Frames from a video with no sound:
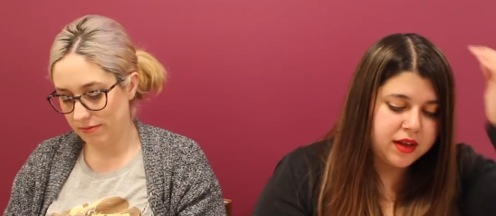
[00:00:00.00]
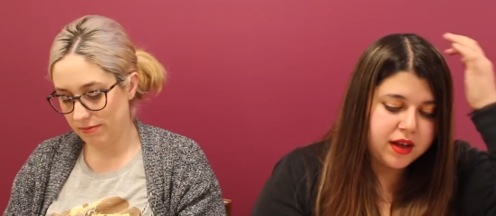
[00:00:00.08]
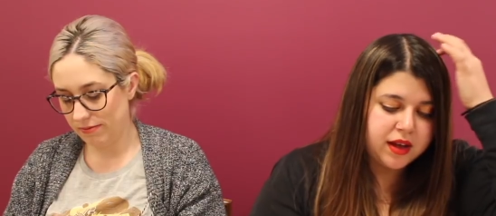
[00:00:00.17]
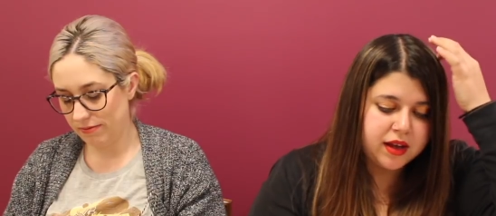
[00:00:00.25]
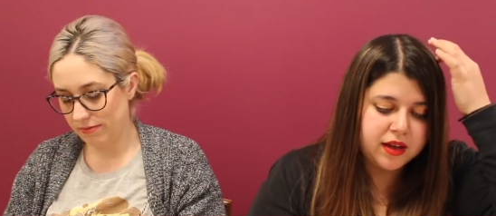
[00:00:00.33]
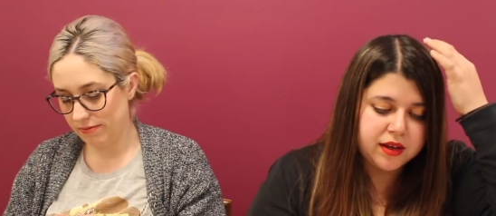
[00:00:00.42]

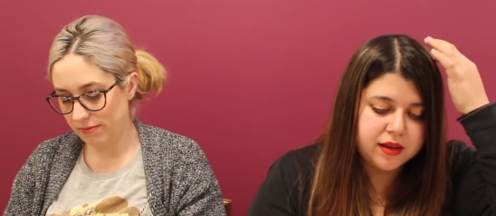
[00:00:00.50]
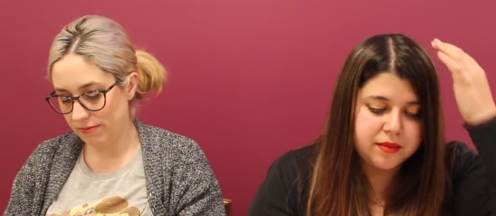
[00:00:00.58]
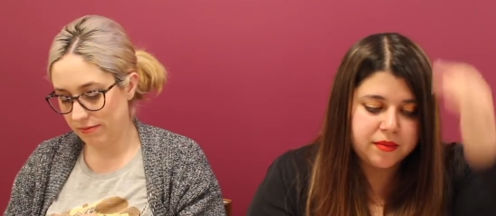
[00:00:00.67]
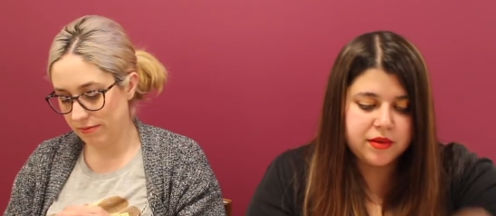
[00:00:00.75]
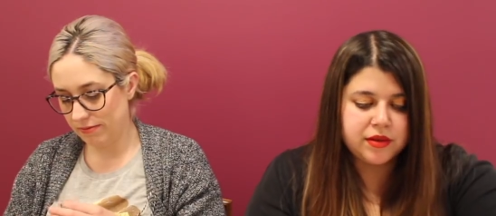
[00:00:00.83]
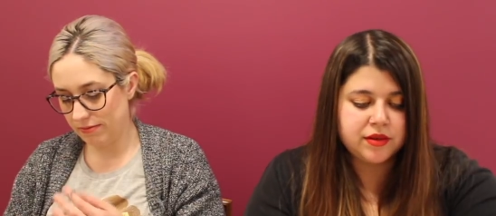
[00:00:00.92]
Speaker 1: Um,
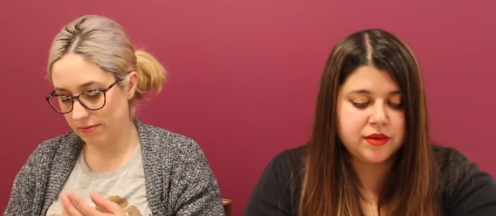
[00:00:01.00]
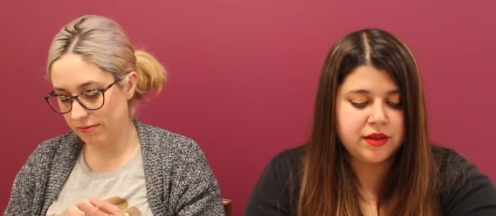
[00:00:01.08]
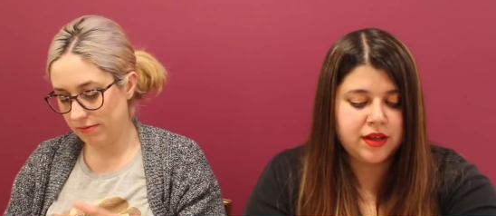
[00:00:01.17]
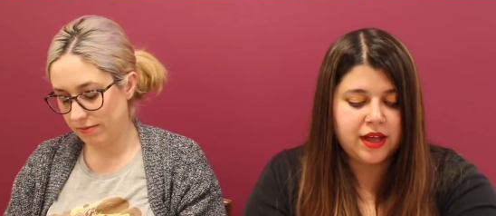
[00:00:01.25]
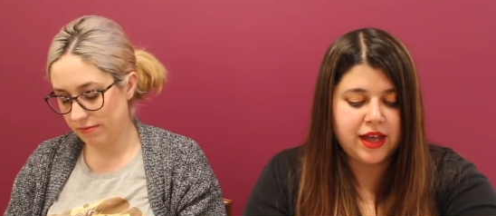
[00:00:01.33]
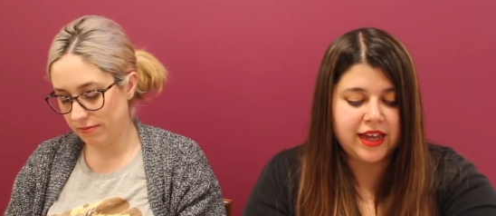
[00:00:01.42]

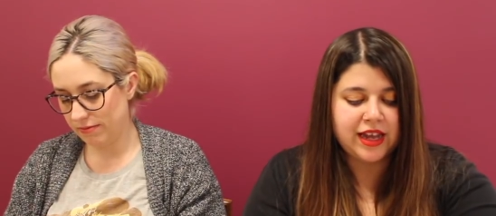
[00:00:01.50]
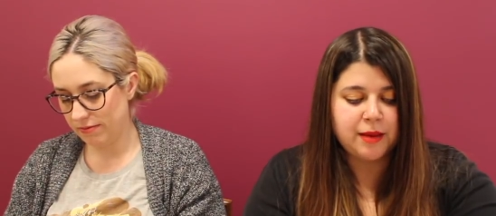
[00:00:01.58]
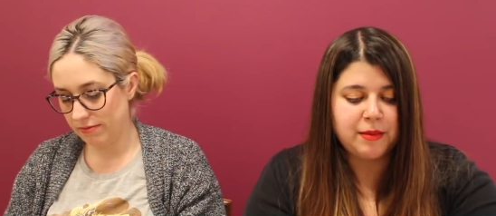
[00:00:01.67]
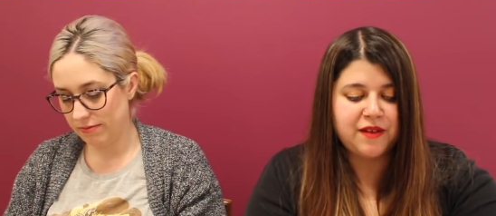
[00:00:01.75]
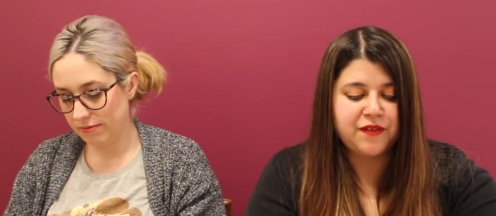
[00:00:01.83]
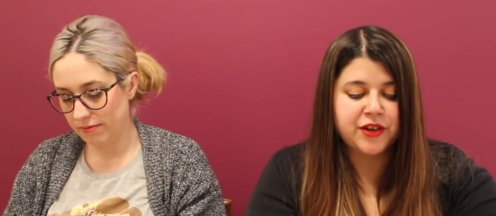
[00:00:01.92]
I got
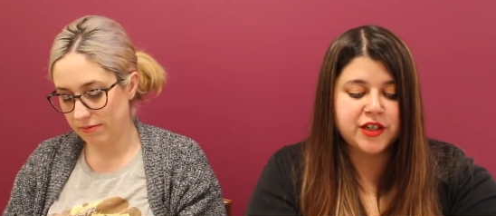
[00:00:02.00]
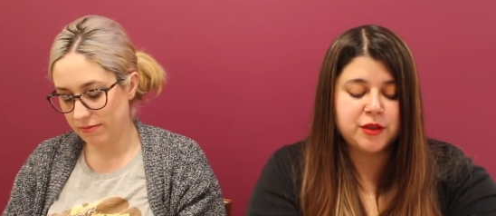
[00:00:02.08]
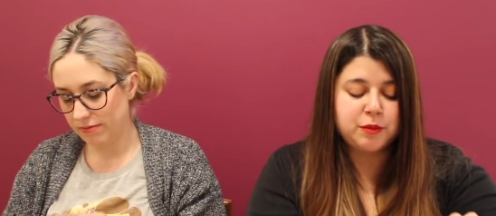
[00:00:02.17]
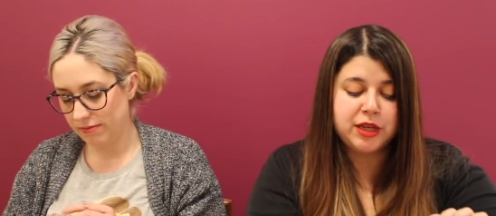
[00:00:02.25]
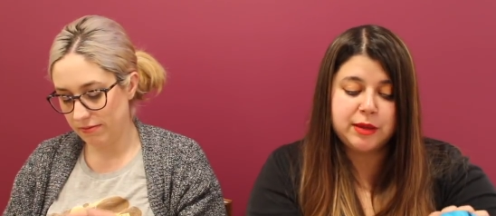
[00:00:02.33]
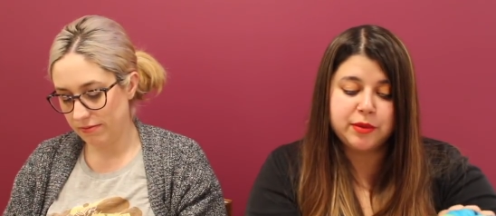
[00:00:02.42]
my first
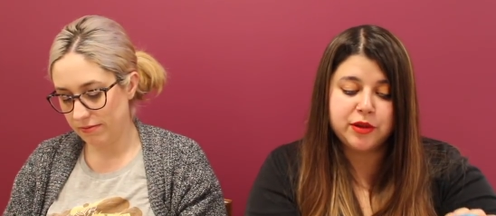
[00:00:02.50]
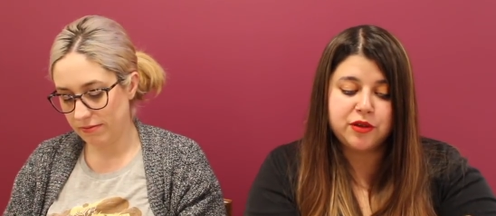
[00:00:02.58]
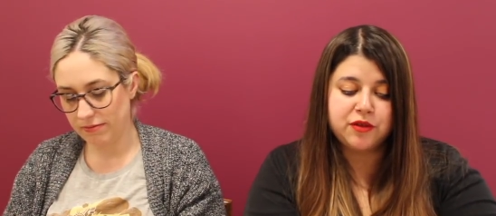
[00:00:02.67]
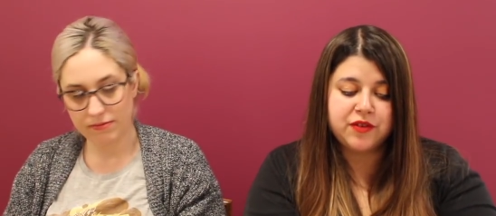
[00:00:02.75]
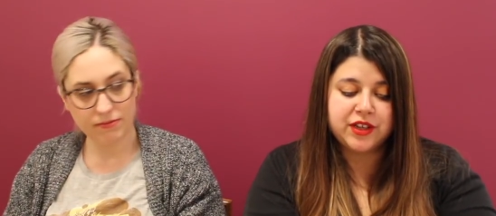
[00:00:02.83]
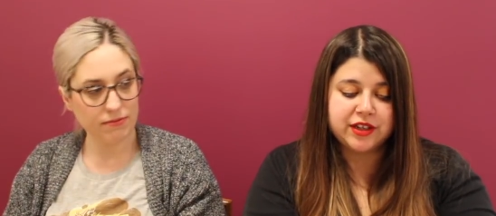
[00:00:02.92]
Peepaloo
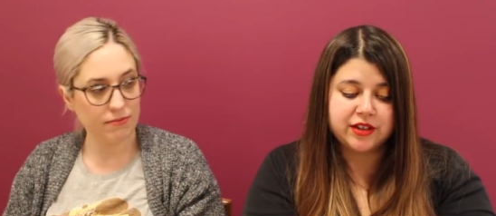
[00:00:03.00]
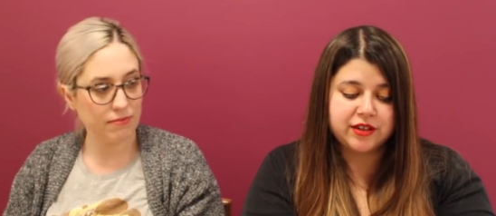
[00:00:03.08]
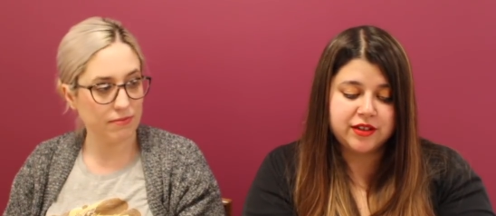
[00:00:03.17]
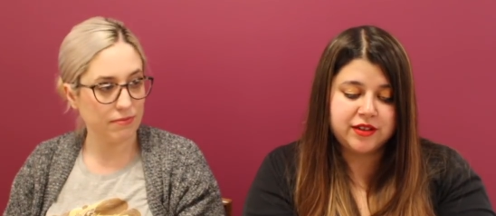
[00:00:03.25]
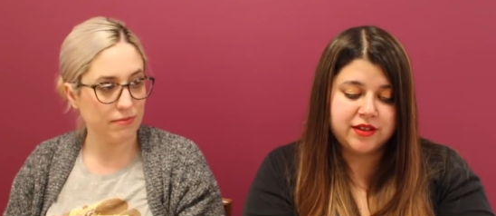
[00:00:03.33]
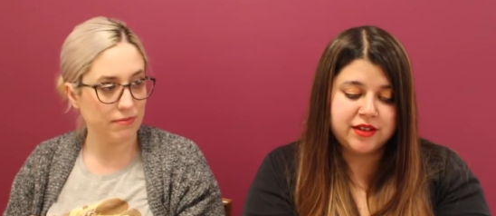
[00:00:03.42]

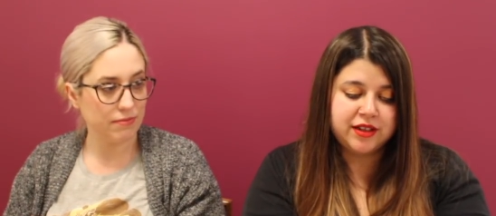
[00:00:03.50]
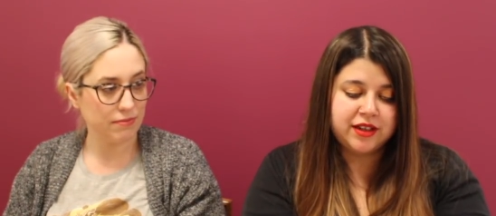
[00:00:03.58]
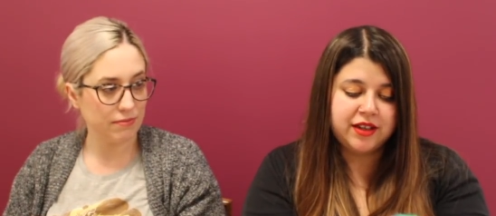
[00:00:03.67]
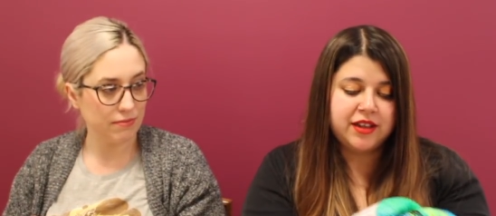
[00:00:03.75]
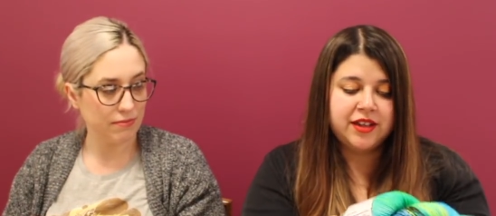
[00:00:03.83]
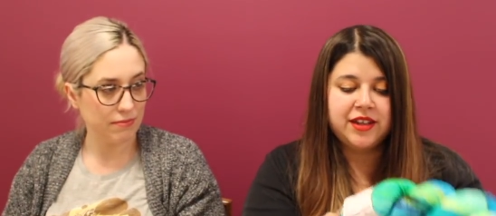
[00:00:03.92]
Fields.
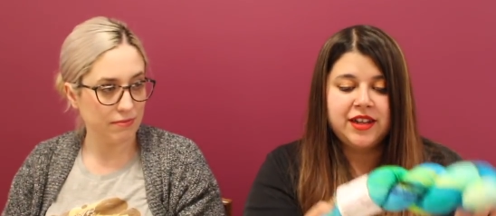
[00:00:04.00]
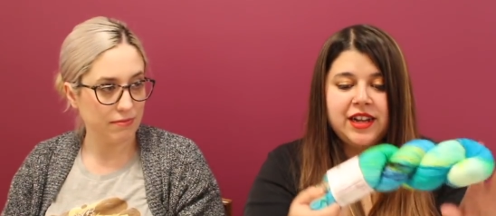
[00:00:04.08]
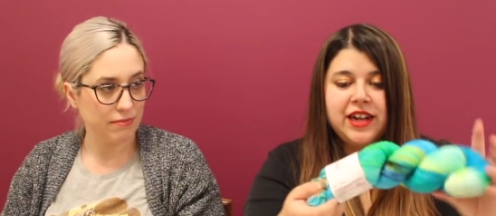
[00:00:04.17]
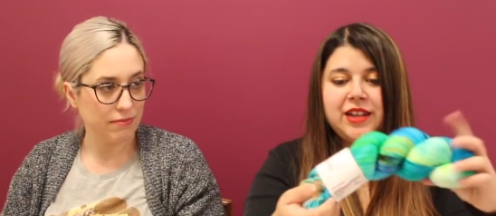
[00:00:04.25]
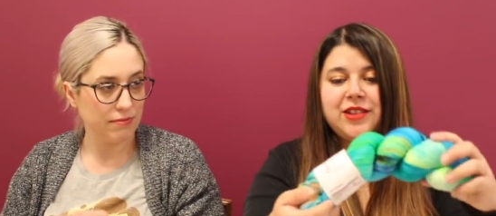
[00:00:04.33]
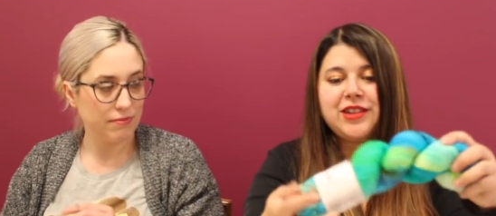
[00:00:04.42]

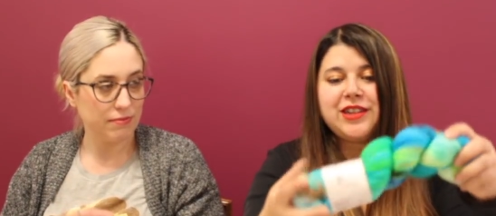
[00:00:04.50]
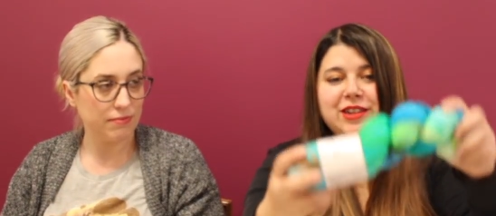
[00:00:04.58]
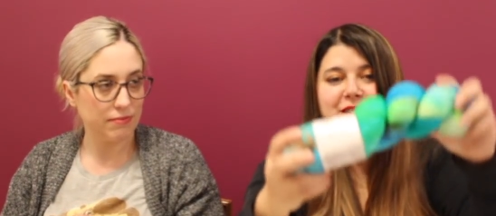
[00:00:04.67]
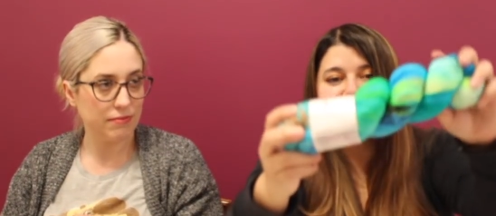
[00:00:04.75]
And look at